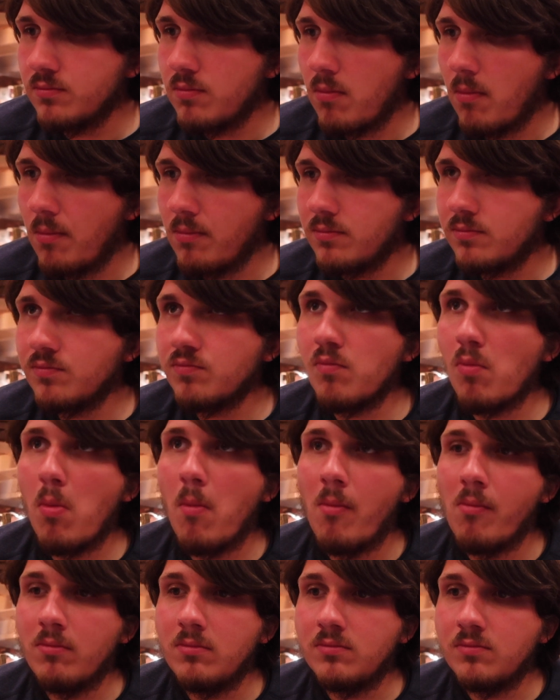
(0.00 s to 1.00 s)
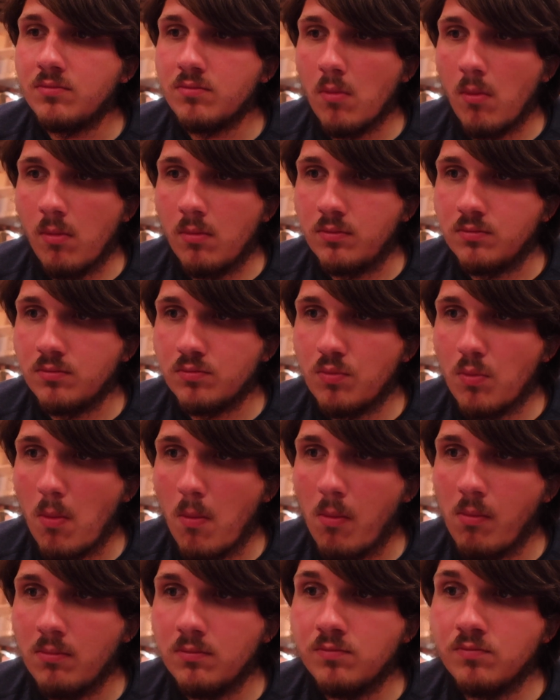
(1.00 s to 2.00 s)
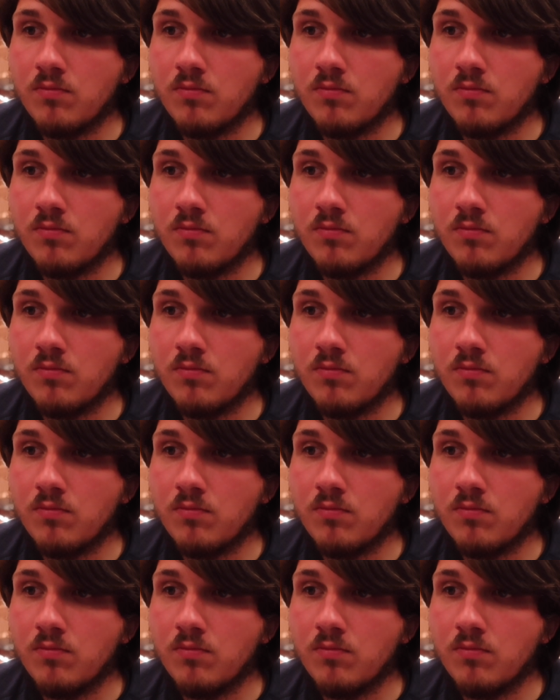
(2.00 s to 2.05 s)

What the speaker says: That might be the Kenyan coffee tart.